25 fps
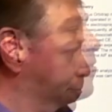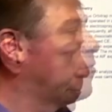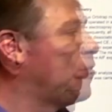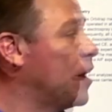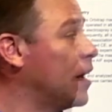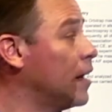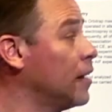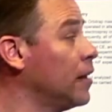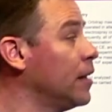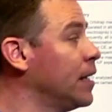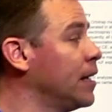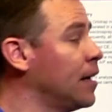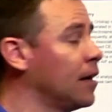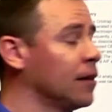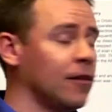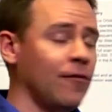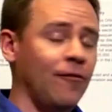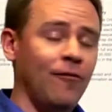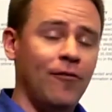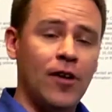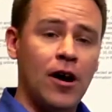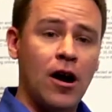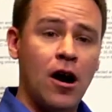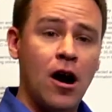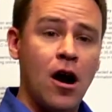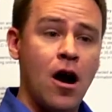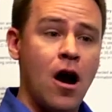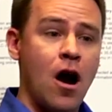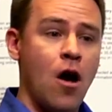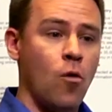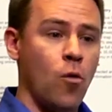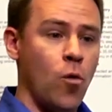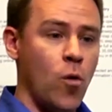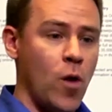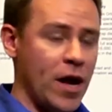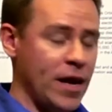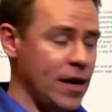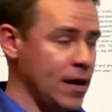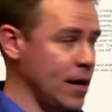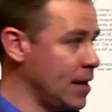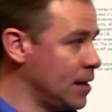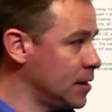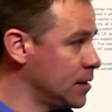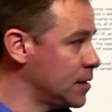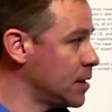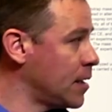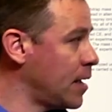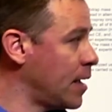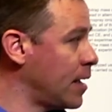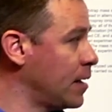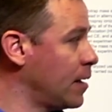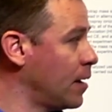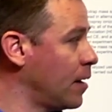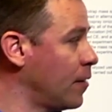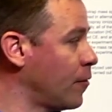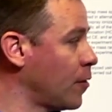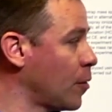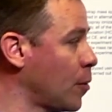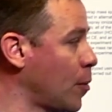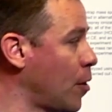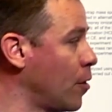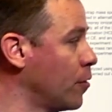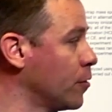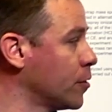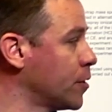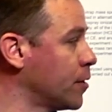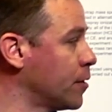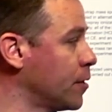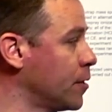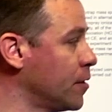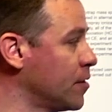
Finally, on the far right-hand side of the poster,